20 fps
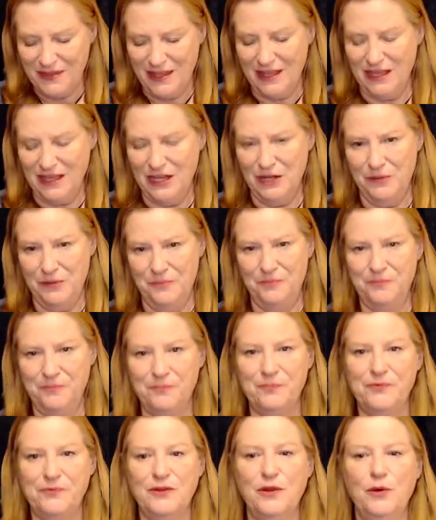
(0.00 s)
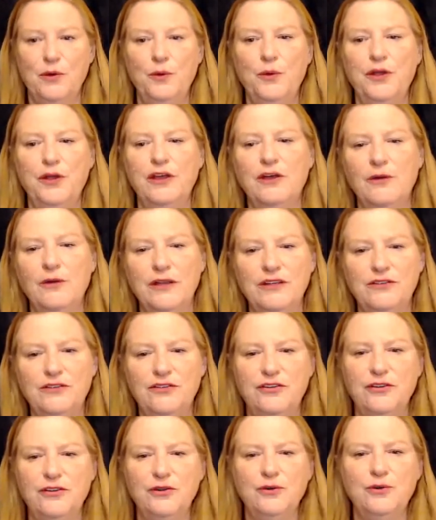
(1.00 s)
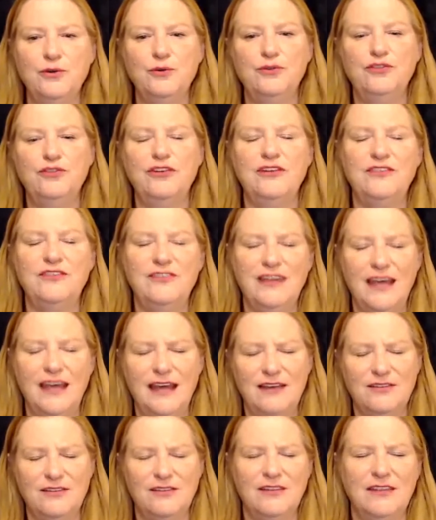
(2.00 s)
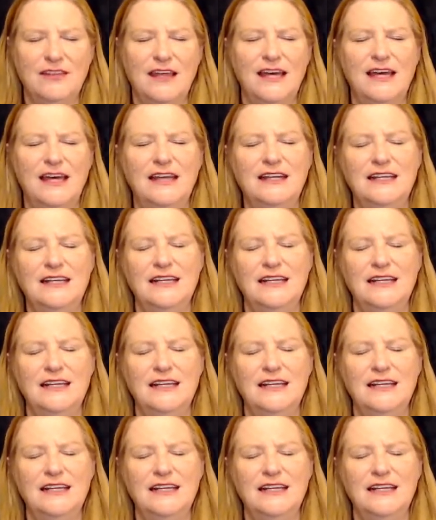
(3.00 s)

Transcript: um, we're going to just ask that